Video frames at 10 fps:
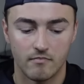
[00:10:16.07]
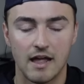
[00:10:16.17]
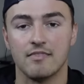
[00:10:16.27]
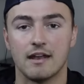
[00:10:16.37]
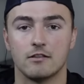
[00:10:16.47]

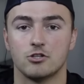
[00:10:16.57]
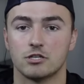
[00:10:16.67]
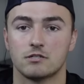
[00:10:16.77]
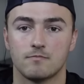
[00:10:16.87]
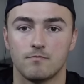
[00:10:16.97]
And then it
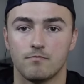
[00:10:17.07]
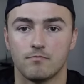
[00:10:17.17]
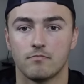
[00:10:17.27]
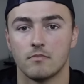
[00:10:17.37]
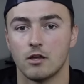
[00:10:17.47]
just
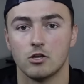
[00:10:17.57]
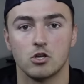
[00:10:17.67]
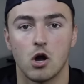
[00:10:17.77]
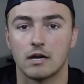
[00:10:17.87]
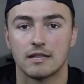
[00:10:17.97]

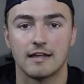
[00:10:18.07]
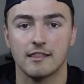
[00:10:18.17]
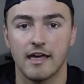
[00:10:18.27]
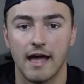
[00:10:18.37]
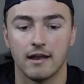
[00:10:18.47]
gone like
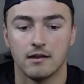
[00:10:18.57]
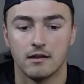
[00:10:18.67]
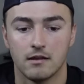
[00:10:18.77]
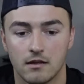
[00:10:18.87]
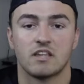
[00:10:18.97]
that.
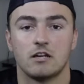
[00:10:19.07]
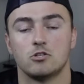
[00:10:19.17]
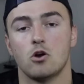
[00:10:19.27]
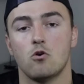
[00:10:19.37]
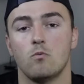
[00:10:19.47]

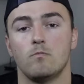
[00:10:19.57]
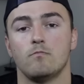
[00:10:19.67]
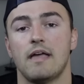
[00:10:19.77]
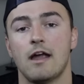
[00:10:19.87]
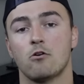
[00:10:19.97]
So
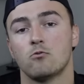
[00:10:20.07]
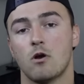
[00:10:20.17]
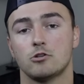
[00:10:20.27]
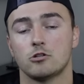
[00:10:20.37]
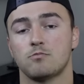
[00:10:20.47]
Aaron
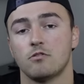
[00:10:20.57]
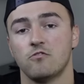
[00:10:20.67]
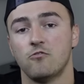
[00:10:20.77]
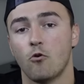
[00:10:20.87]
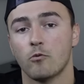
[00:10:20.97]
Rodgers'
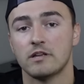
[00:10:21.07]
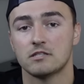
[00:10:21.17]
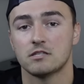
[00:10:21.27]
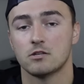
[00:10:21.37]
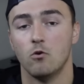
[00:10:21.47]

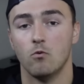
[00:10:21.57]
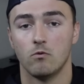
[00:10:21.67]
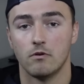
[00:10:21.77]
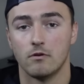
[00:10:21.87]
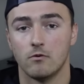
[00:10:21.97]
performance
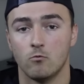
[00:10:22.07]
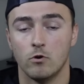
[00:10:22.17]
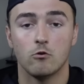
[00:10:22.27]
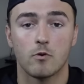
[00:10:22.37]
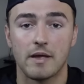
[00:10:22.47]

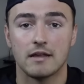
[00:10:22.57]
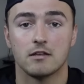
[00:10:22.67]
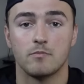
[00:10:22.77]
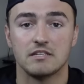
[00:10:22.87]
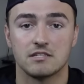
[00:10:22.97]
will remain to
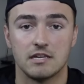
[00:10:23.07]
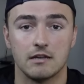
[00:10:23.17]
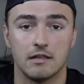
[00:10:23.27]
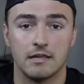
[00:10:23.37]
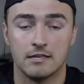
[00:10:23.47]
be seen.
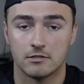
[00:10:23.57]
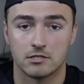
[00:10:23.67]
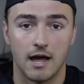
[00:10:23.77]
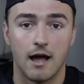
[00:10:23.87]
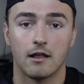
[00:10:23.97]
He is
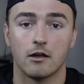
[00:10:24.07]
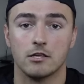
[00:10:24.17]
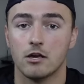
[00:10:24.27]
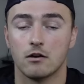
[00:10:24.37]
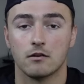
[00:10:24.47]
not a
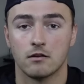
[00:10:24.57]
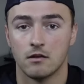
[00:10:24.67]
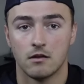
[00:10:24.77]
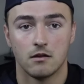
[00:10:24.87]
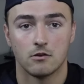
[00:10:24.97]
young
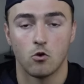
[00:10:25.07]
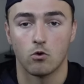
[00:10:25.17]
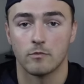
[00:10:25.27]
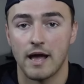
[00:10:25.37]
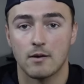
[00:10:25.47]

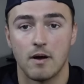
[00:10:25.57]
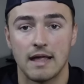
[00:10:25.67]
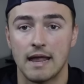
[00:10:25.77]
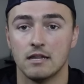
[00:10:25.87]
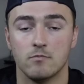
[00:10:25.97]
quarterback by
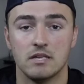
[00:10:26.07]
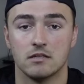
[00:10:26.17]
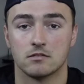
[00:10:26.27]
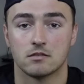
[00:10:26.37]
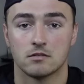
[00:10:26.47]
any
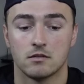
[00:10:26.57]
means.